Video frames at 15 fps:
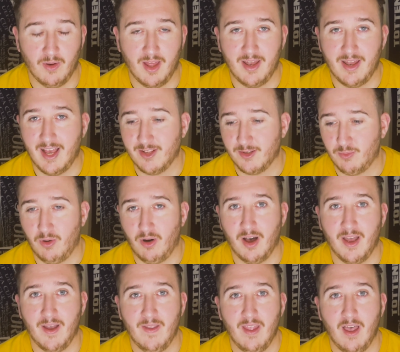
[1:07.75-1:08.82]
And that's
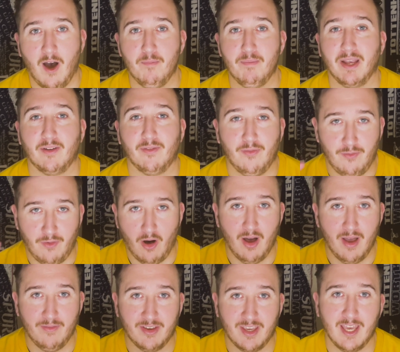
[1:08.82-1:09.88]
why I picked
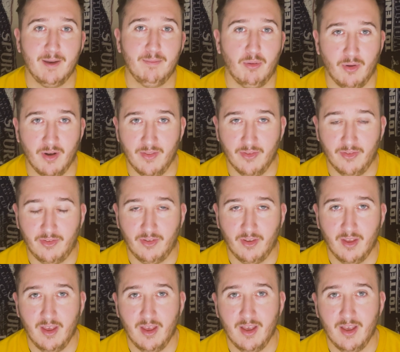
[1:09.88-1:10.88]
five key points